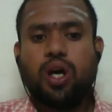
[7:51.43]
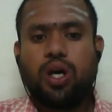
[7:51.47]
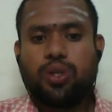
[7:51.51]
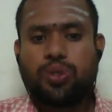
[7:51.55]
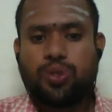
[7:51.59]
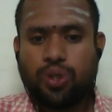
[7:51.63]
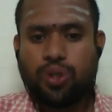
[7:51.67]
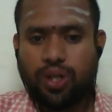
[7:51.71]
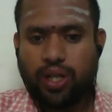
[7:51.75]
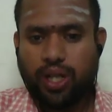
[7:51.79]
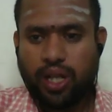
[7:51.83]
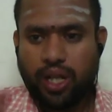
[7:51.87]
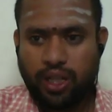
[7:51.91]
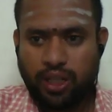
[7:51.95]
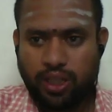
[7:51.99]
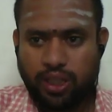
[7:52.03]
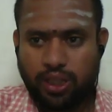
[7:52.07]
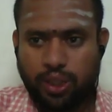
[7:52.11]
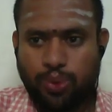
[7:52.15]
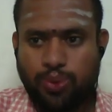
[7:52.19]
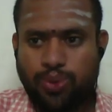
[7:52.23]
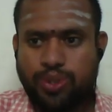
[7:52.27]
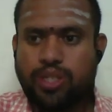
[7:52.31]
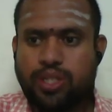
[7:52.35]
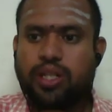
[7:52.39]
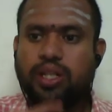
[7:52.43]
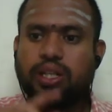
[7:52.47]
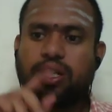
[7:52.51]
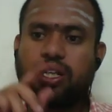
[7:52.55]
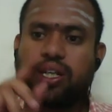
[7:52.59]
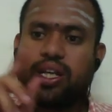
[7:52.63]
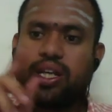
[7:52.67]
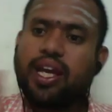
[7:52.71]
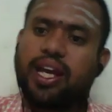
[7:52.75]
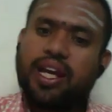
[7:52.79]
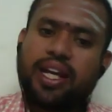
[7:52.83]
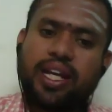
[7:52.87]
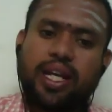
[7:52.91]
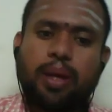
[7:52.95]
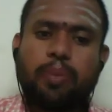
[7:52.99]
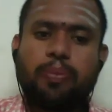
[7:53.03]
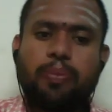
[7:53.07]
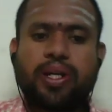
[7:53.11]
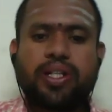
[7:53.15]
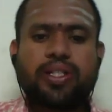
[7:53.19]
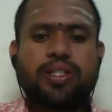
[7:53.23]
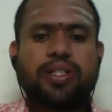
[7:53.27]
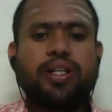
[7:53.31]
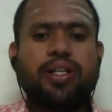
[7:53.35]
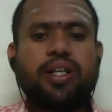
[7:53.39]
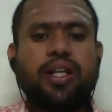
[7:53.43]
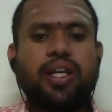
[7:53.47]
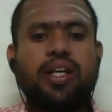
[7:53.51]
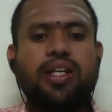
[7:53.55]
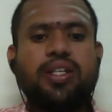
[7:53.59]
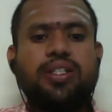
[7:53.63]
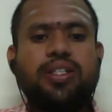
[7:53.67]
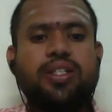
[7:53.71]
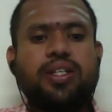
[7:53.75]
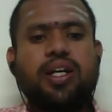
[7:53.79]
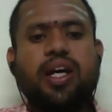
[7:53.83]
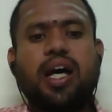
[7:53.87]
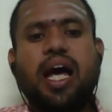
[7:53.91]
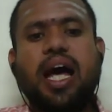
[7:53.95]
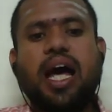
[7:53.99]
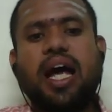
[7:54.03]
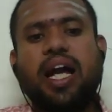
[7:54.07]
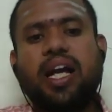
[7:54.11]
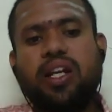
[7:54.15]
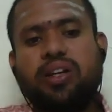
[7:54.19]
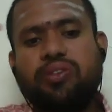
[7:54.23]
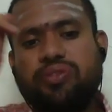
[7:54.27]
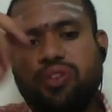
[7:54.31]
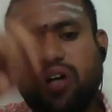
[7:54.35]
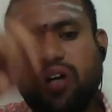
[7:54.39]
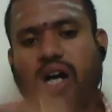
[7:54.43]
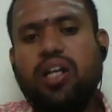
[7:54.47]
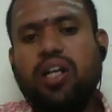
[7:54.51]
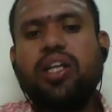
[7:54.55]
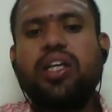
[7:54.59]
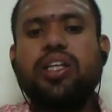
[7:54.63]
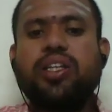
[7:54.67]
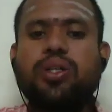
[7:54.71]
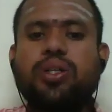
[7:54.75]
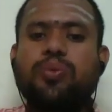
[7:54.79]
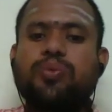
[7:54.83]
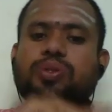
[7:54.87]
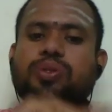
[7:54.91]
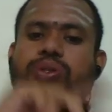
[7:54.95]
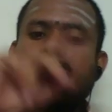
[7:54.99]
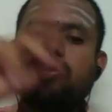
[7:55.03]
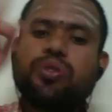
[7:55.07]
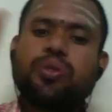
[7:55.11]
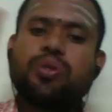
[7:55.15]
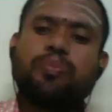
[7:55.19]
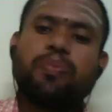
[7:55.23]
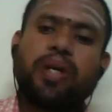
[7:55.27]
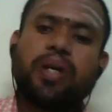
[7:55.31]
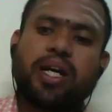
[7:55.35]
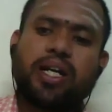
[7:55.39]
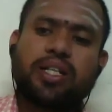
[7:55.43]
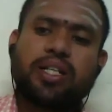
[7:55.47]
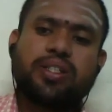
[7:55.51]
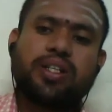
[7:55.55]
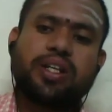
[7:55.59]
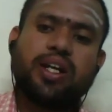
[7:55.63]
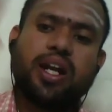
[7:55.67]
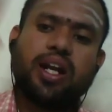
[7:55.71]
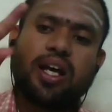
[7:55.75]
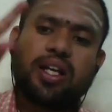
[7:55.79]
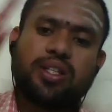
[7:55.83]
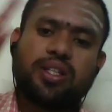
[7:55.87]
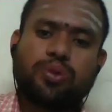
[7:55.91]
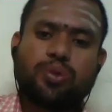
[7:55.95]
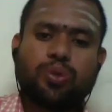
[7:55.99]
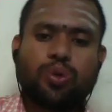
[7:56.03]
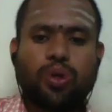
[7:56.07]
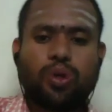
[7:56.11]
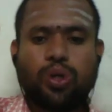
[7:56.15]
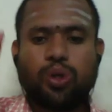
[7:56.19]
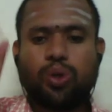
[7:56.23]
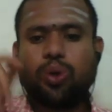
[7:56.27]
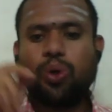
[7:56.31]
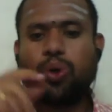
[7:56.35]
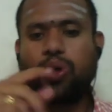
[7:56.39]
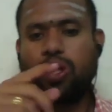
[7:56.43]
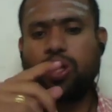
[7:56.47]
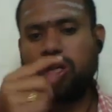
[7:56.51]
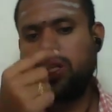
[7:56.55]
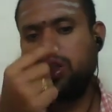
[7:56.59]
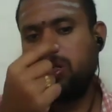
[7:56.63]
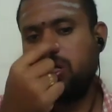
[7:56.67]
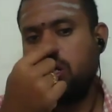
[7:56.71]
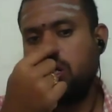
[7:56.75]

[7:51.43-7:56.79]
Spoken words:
So 10,000 80% and 40,000 should be considered as total.